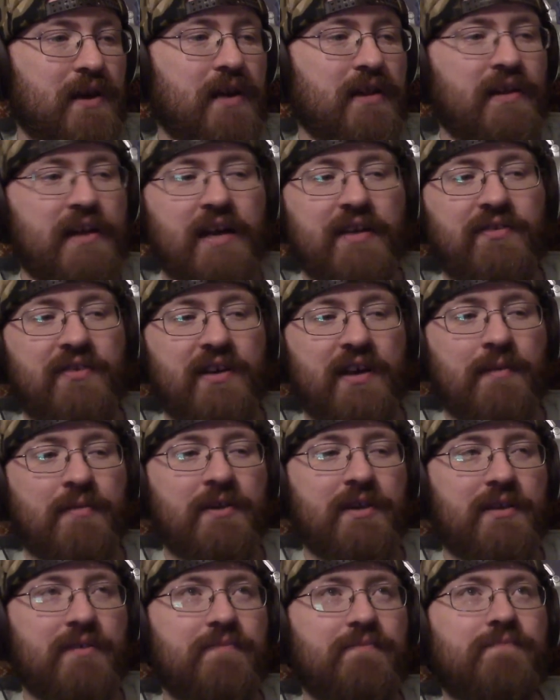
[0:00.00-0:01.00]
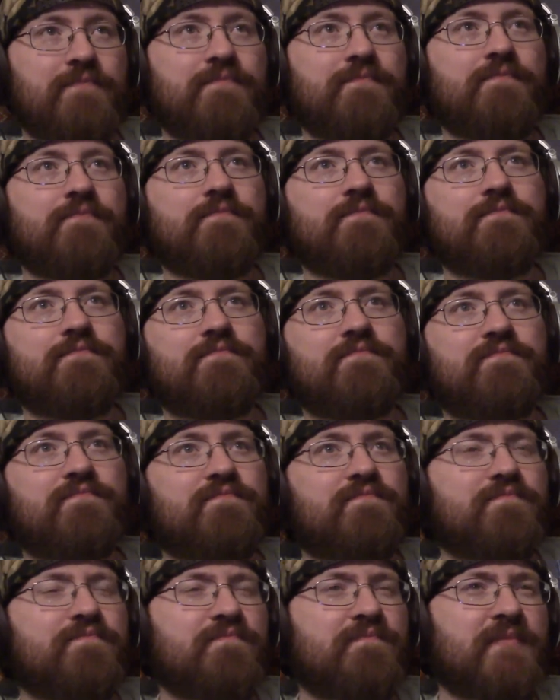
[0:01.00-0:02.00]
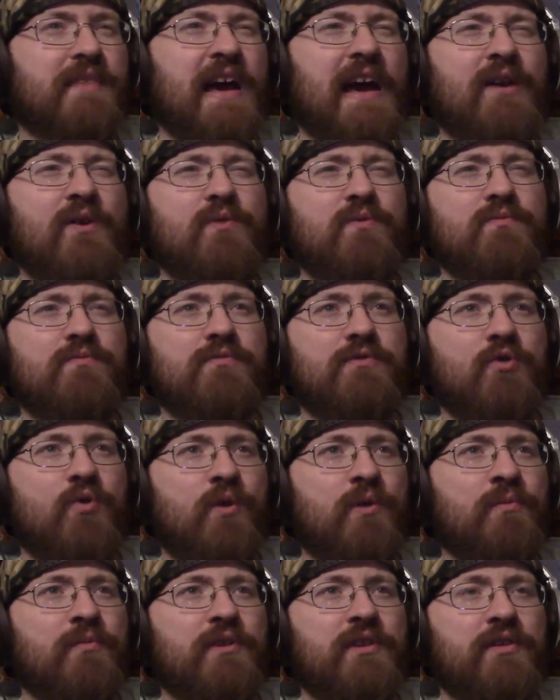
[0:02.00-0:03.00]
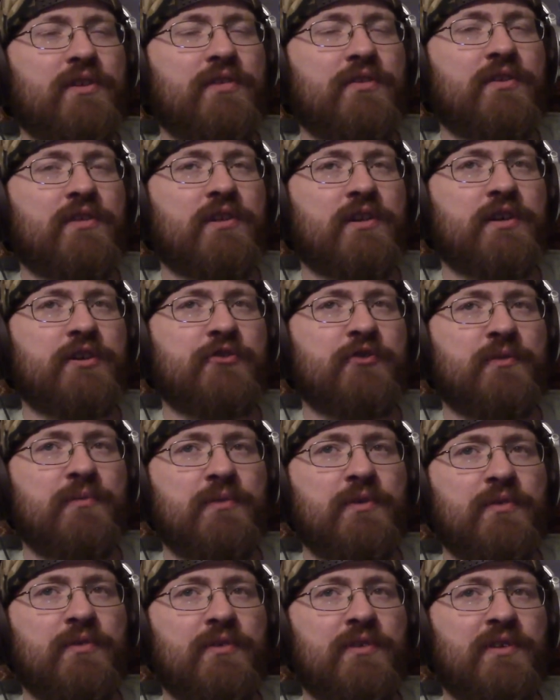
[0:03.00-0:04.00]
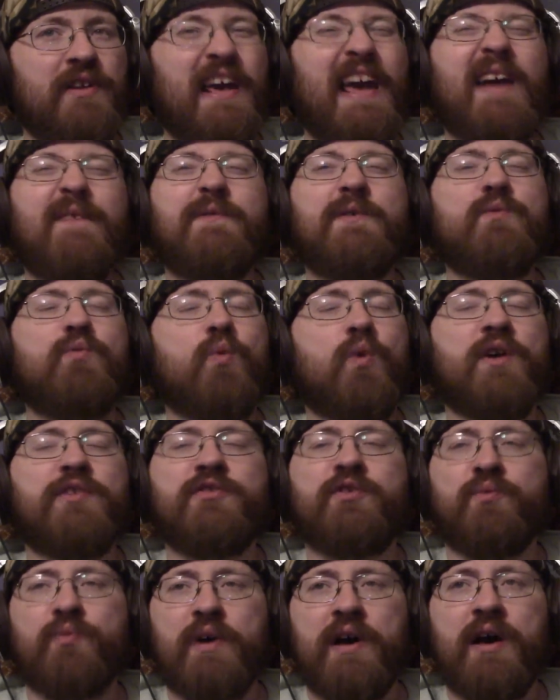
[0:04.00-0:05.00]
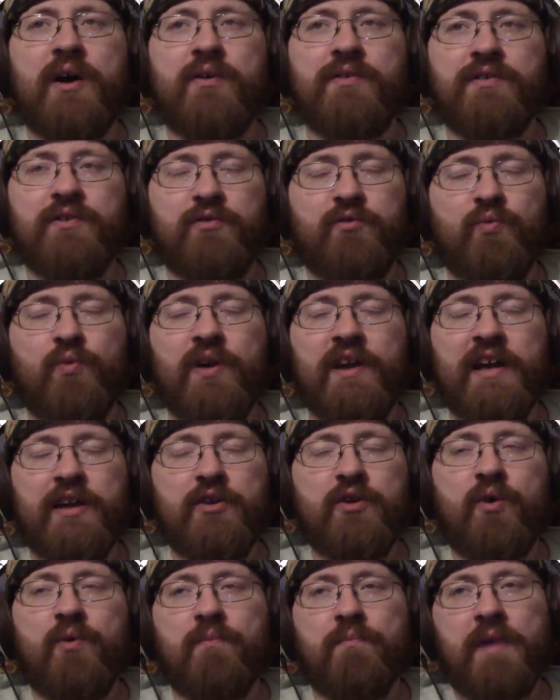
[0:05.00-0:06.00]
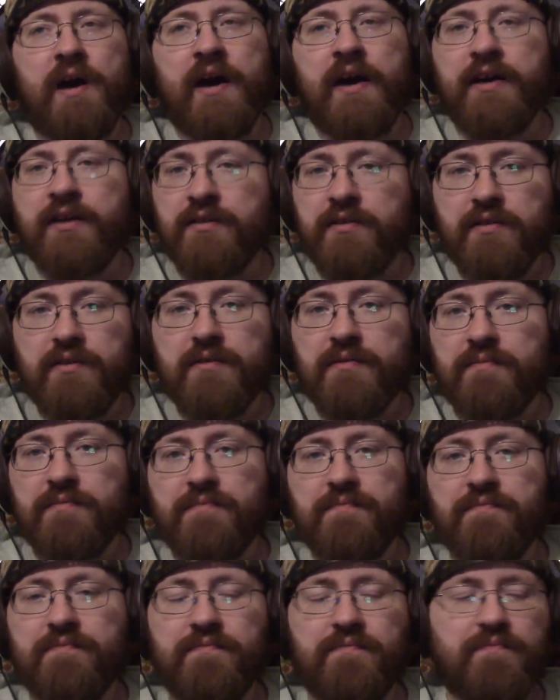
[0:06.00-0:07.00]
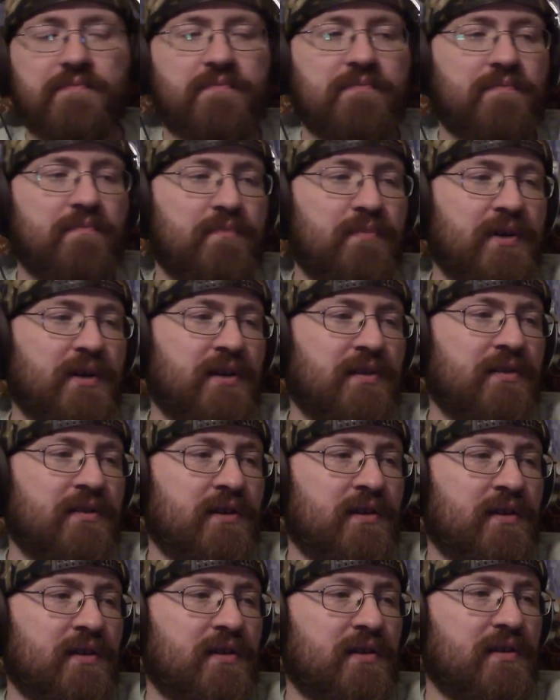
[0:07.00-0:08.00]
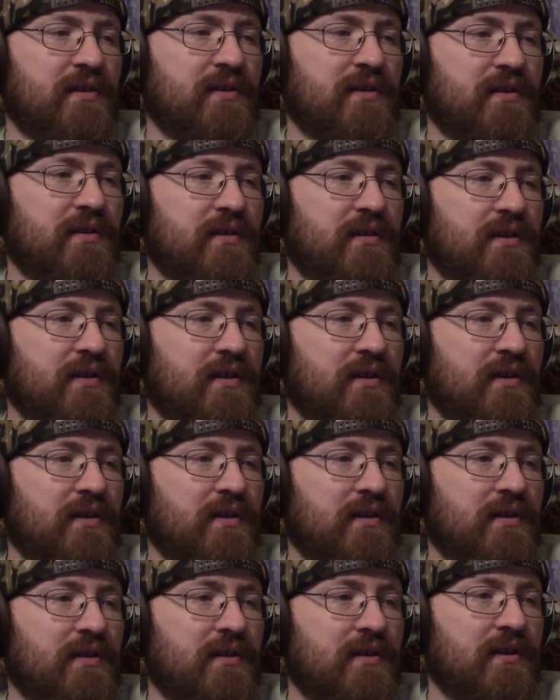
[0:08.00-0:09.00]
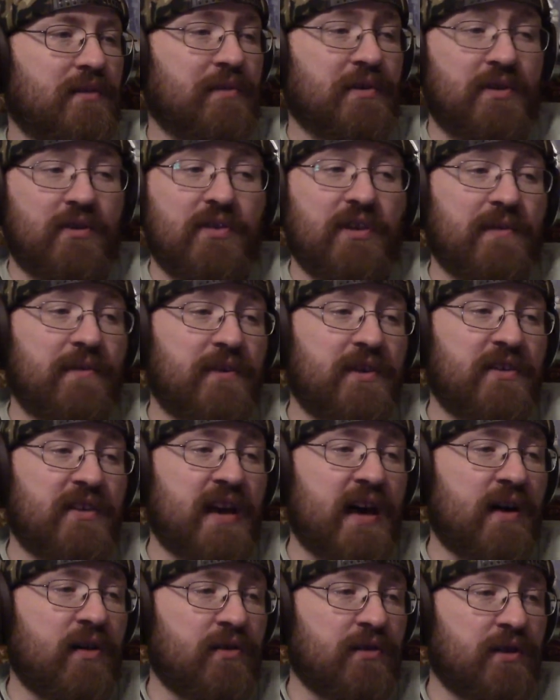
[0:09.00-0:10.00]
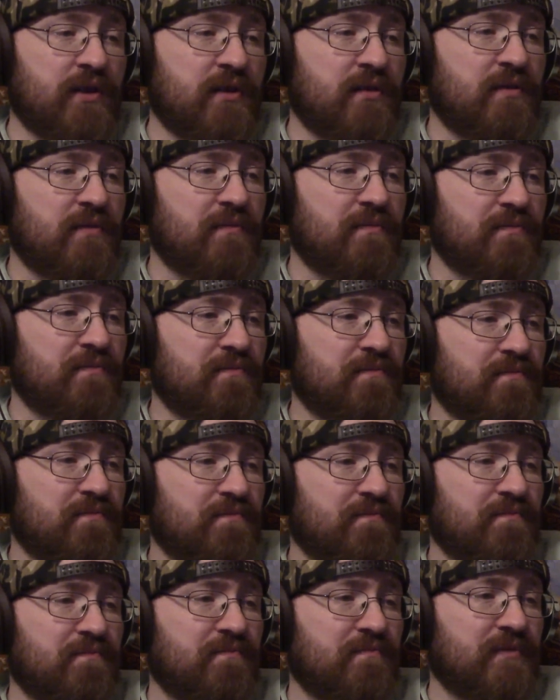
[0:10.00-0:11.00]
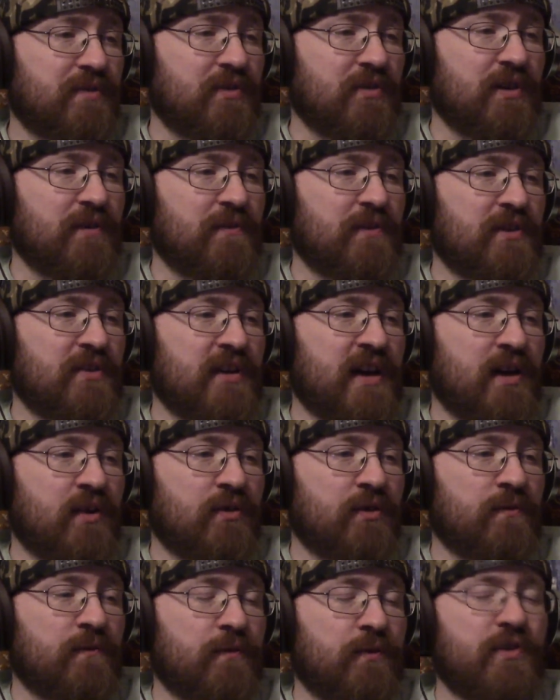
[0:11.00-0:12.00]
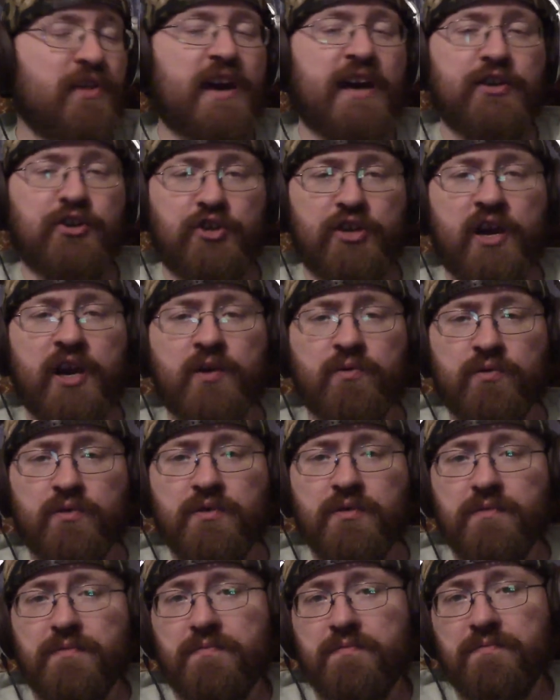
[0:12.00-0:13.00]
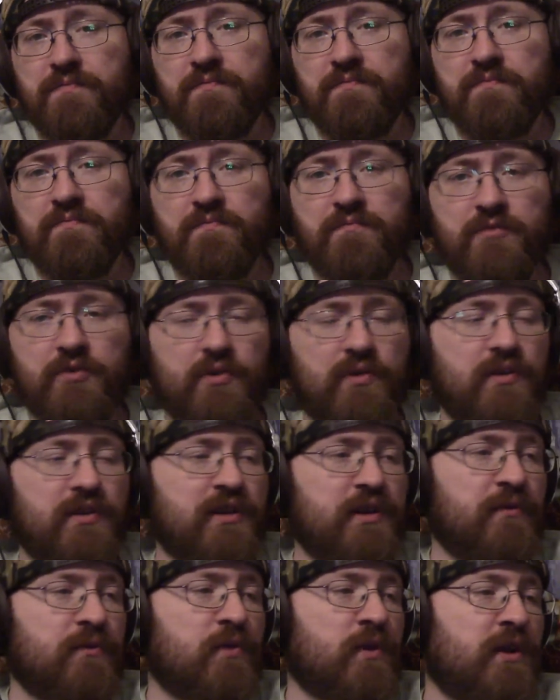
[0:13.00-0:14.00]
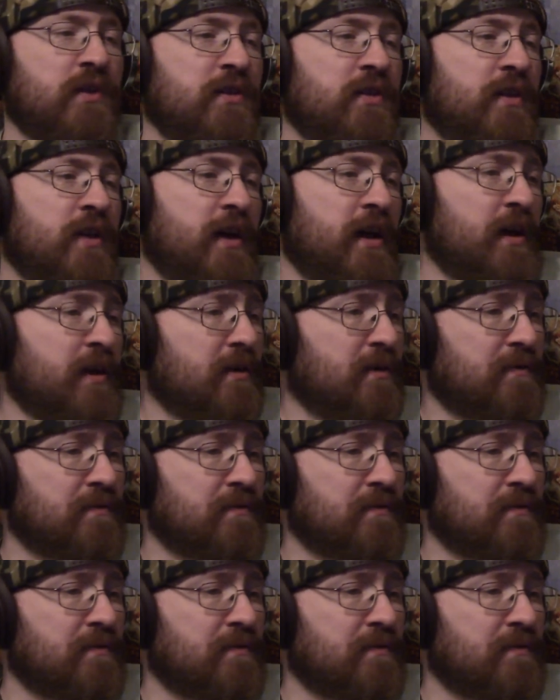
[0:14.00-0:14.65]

like I said, I mean, I don't normally listen to country music. Every once in a while, there's one I don't mind. But, uh, I mean, they're definitely talented they're definitely talented for that genre. So I give credit to that.